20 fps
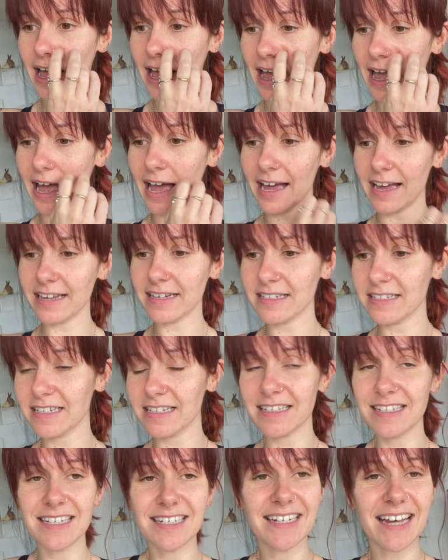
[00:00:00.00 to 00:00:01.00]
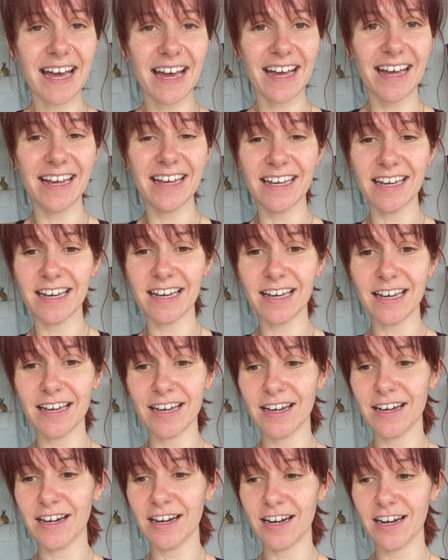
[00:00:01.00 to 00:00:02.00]
And today
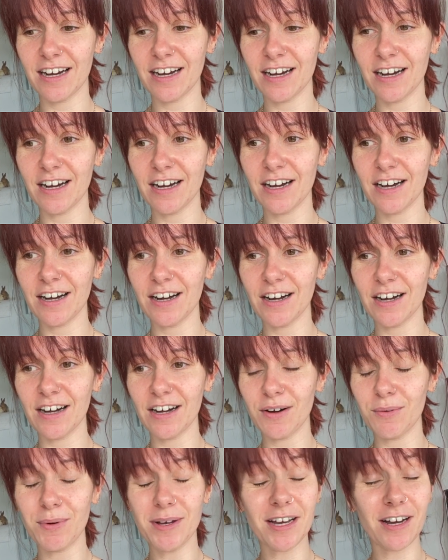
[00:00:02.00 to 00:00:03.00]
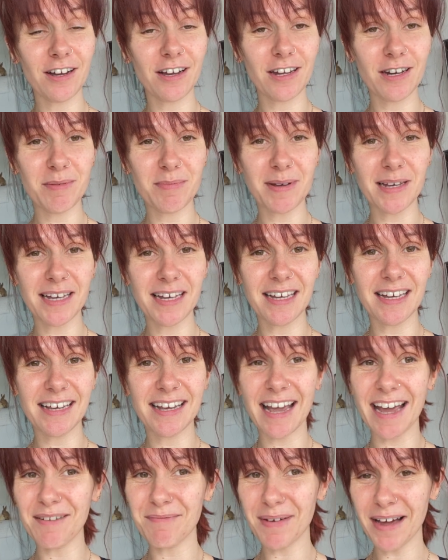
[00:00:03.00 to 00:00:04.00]
we are going to be
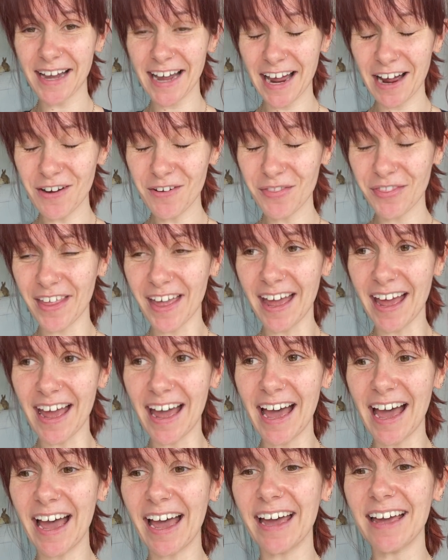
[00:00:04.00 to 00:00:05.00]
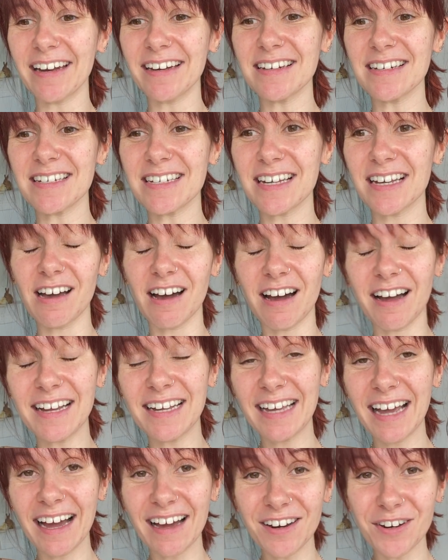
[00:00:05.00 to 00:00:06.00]
getting back out there and I
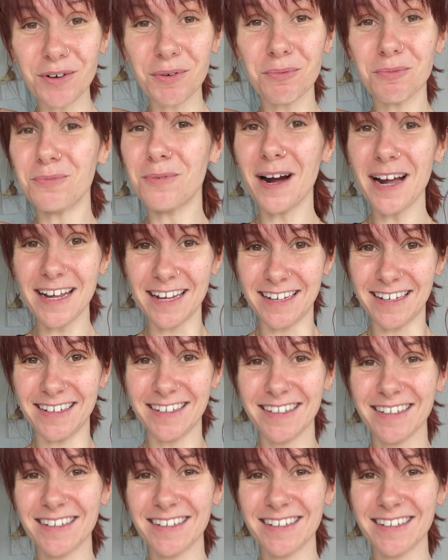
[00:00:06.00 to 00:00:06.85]
cannot wait.